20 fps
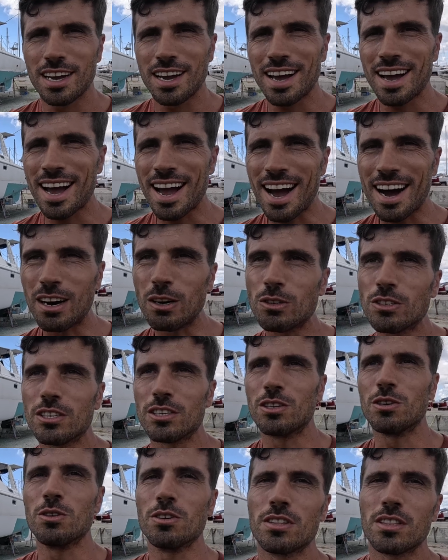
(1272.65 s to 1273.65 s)
how
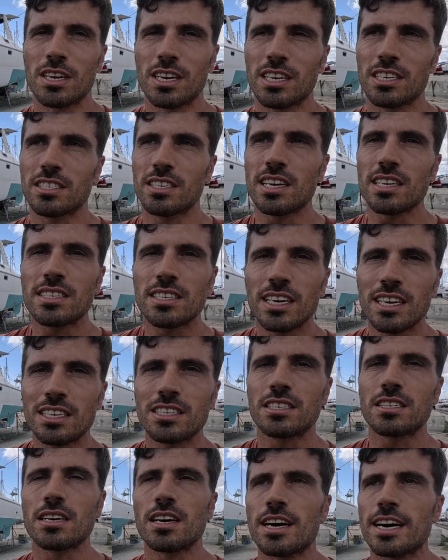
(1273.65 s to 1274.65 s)
to do things. That
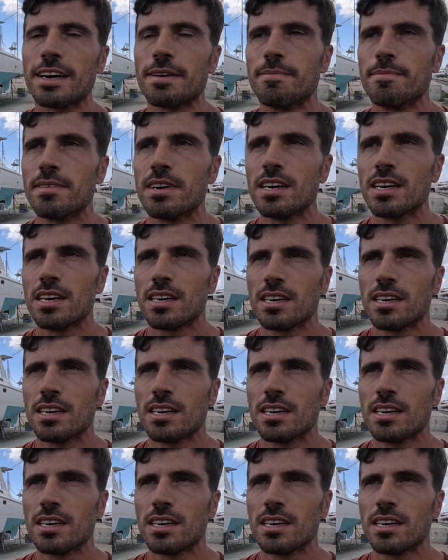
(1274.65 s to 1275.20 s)
takes time.